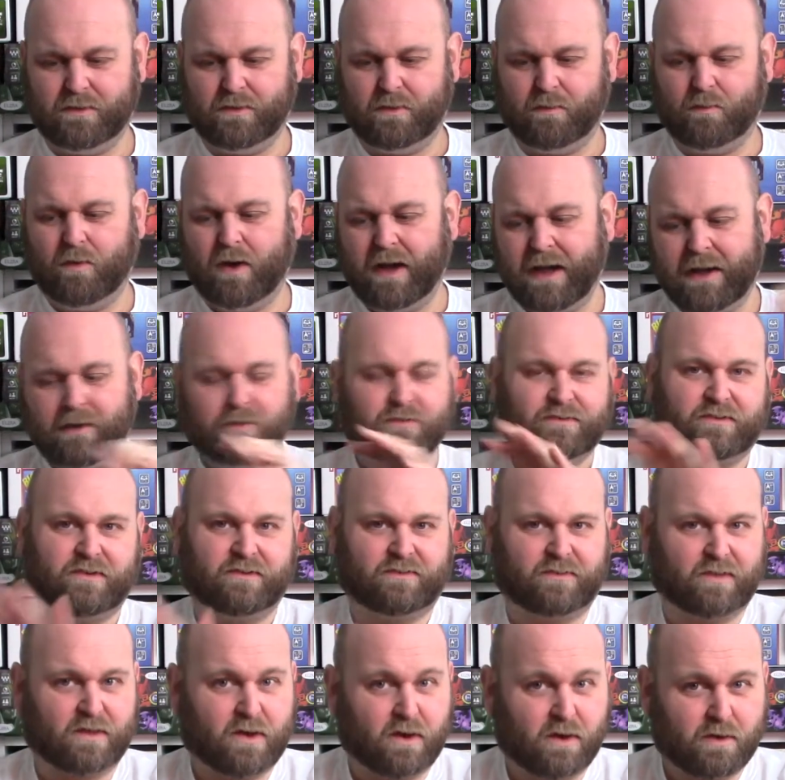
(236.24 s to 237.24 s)
what else does
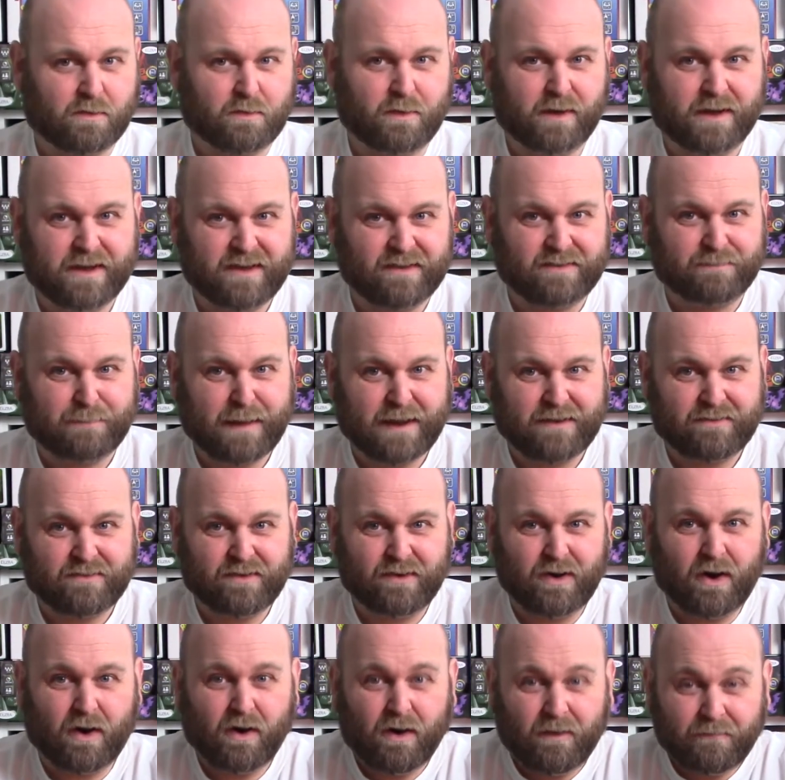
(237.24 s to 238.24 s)
the Clockwork
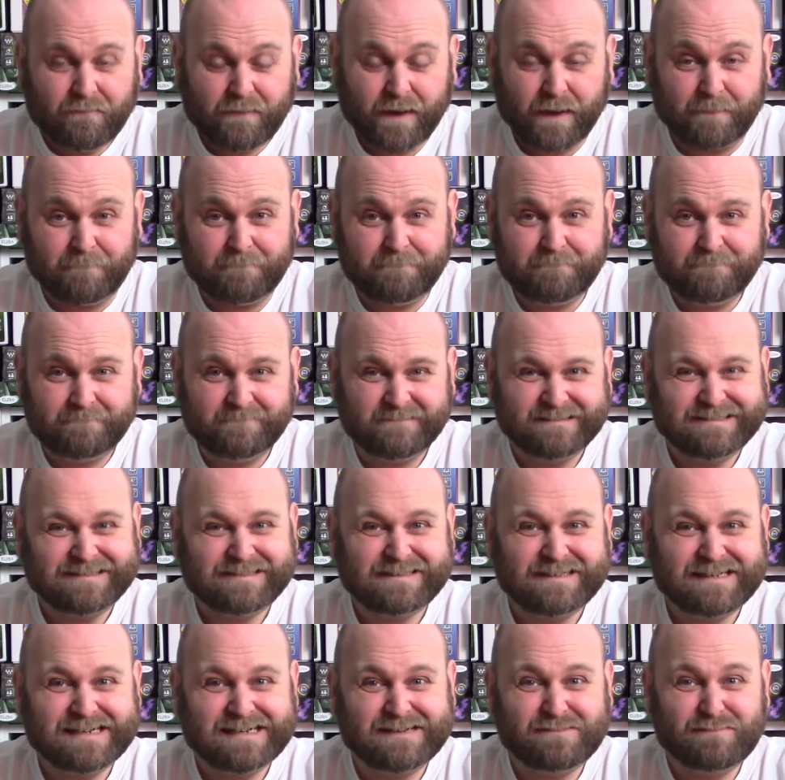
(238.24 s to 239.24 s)
expansion offer?
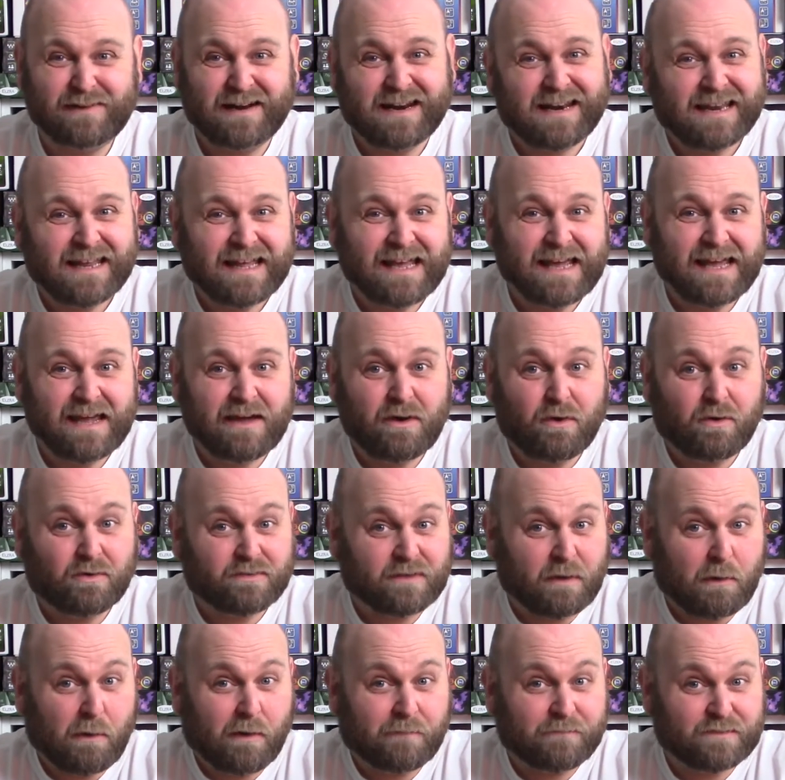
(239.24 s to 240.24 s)
Well, it
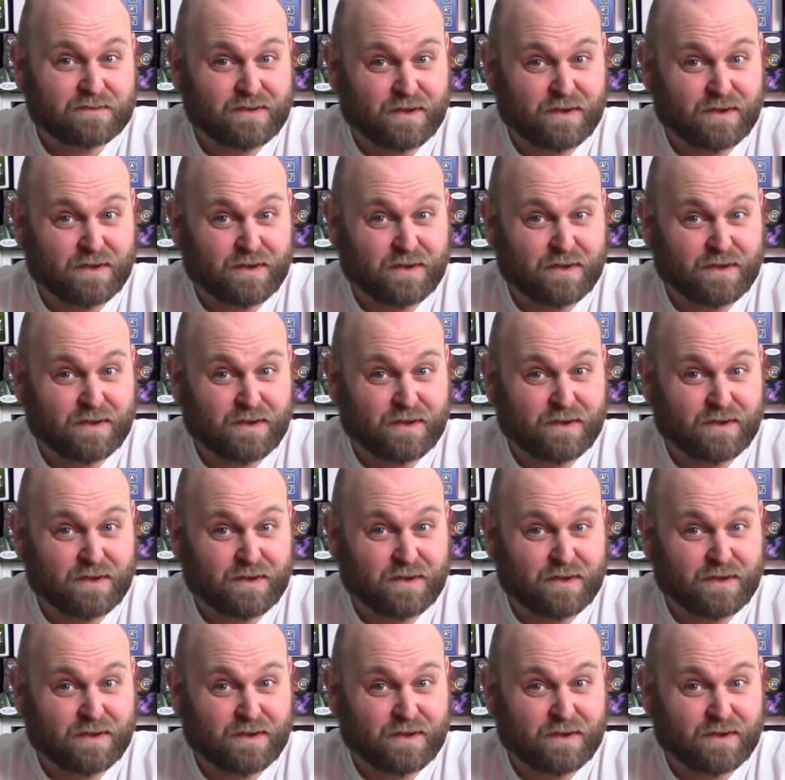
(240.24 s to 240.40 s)
also offers